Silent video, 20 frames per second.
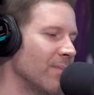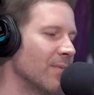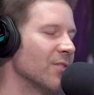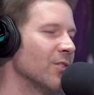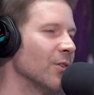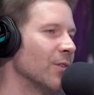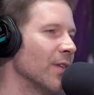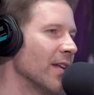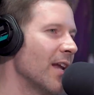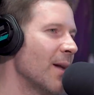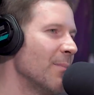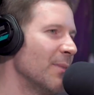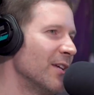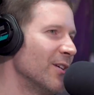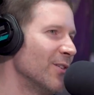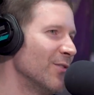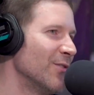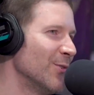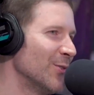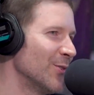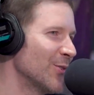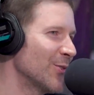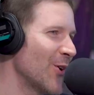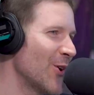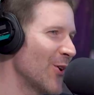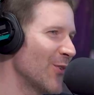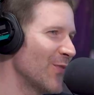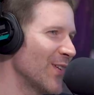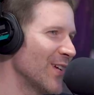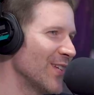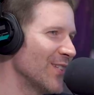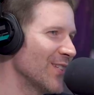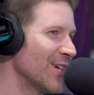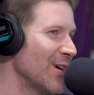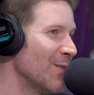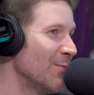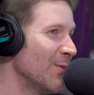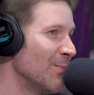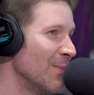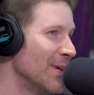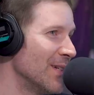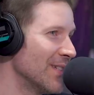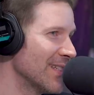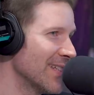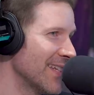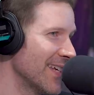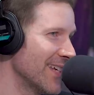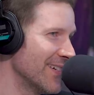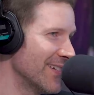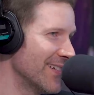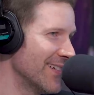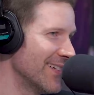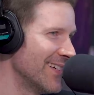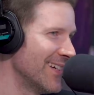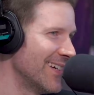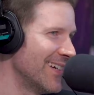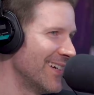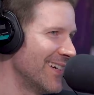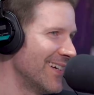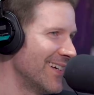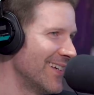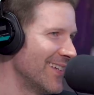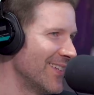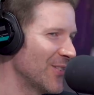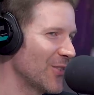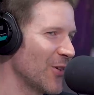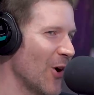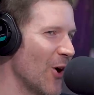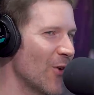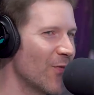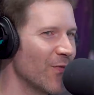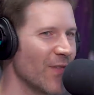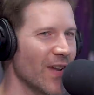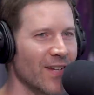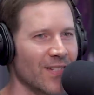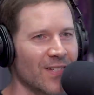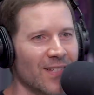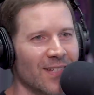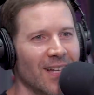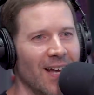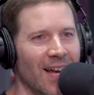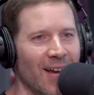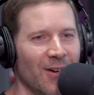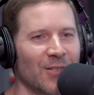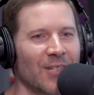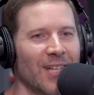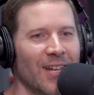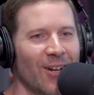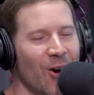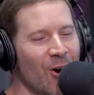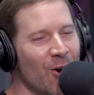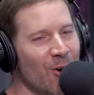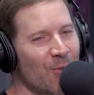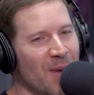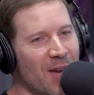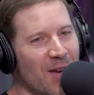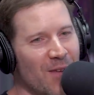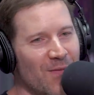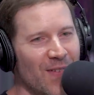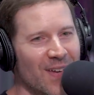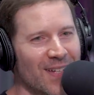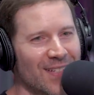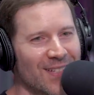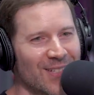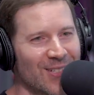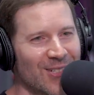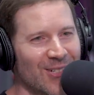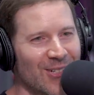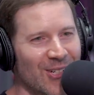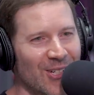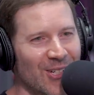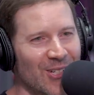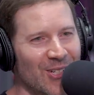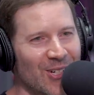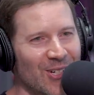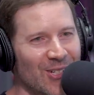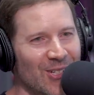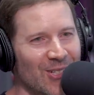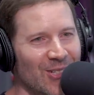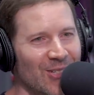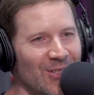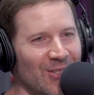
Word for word: So then I'm interviewing Scarface a couple months later. Scarface, I was like, oh man, Face is so good to talk to